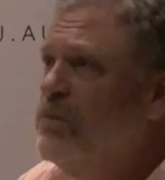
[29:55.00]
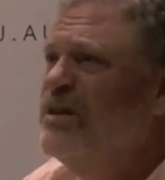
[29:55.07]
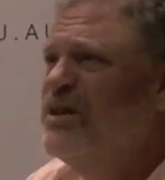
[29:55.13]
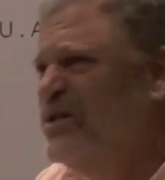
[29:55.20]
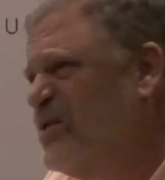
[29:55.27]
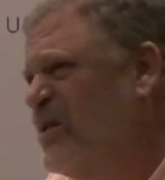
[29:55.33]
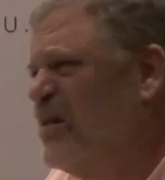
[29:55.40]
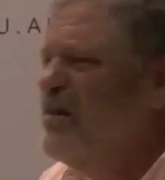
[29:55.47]

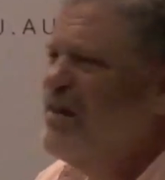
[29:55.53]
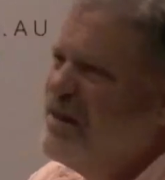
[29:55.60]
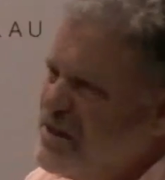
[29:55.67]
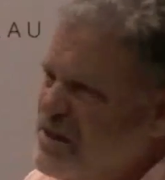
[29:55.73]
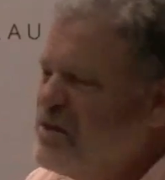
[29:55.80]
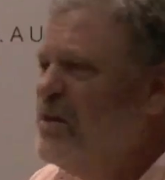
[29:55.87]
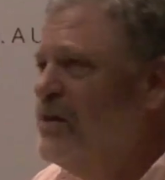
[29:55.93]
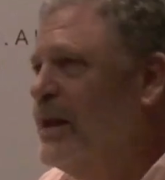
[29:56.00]
So,
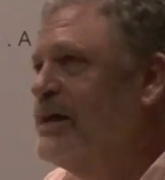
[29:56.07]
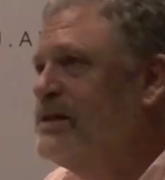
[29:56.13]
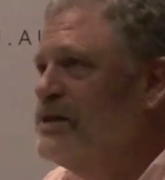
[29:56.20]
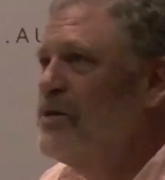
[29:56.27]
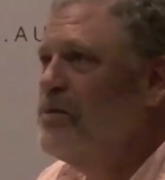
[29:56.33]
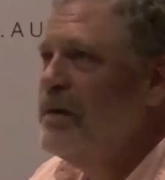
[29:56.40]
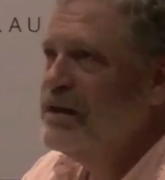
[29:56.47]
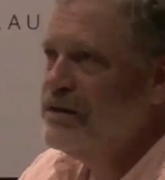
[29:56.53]
so not
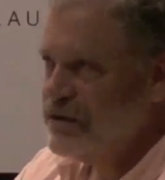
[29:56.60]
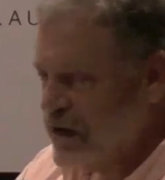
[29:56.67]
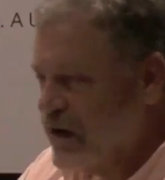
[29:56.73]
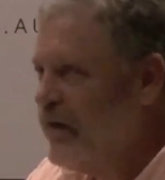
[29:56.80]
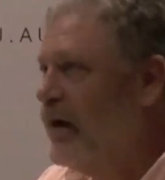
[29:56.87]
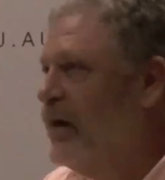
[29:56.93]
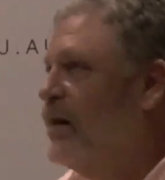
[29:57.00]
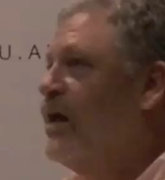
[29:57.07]
so much. All
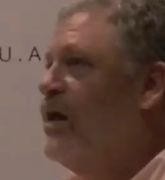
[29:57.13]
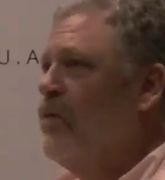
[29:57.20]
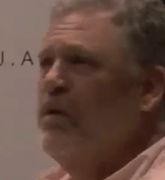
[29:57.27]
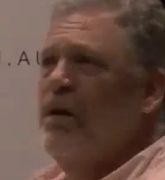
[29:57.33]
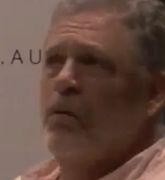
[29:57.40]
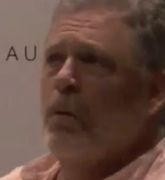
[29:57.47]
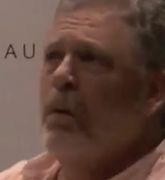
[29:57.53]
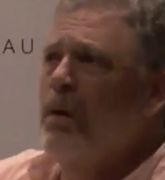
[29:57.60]
right.
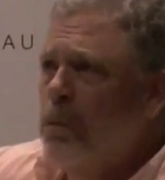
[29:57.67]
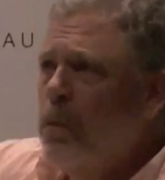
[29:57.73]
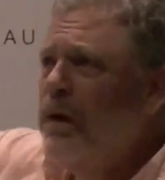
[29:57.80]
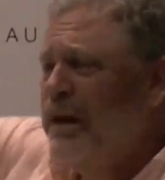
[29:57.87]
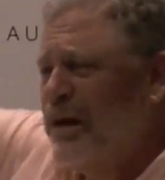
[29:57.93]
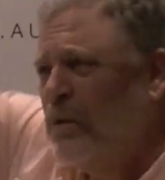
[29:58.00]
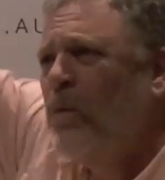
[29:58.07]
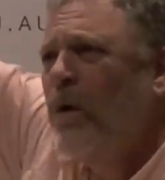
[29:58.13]
Well, wh
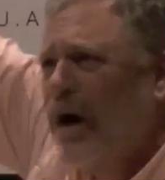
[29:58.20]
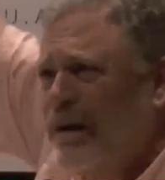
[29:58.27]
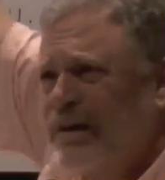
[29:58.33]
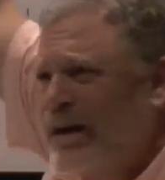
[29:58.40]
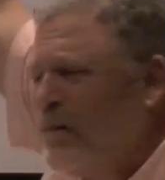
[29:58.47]
what do you want?